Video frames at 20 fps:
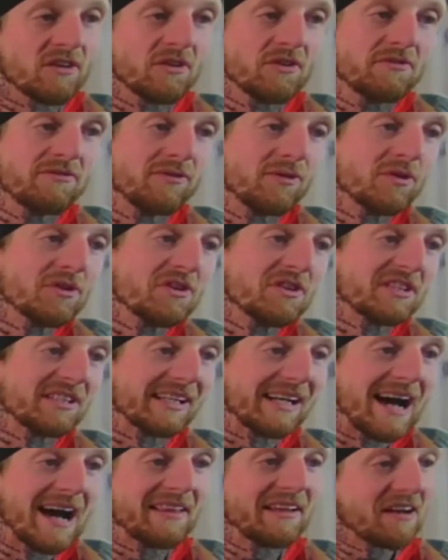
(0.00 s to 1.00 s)
Luke Fortner is a
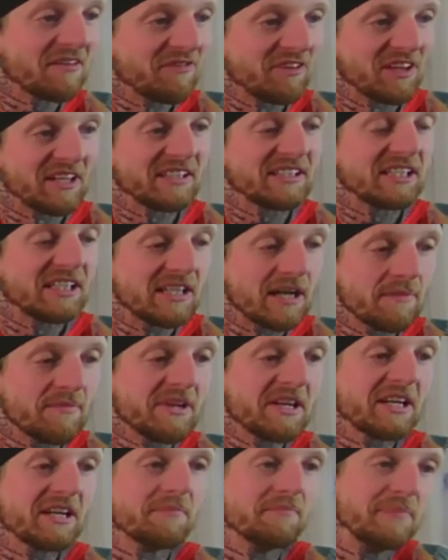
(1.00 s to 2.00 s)
guy that I feel like could come
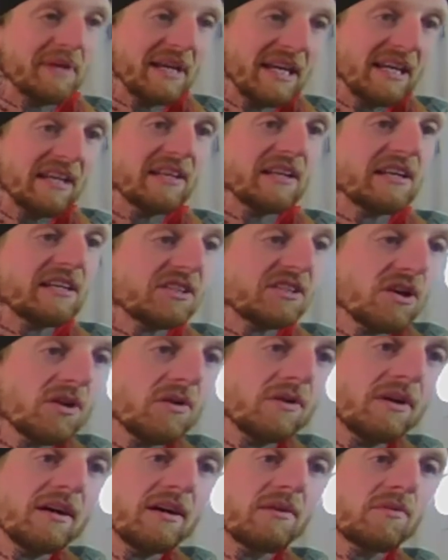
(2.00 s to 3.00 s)
in and compete.
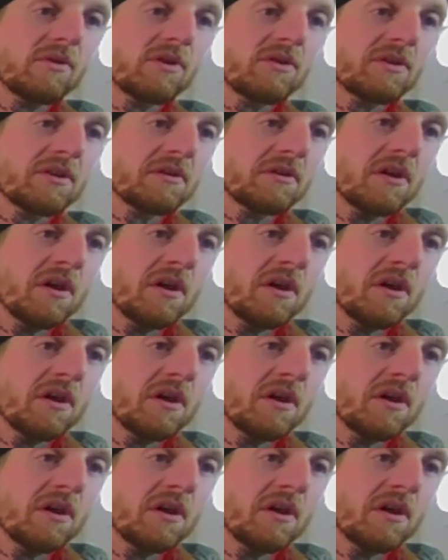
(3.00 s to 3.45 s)
So we're gonna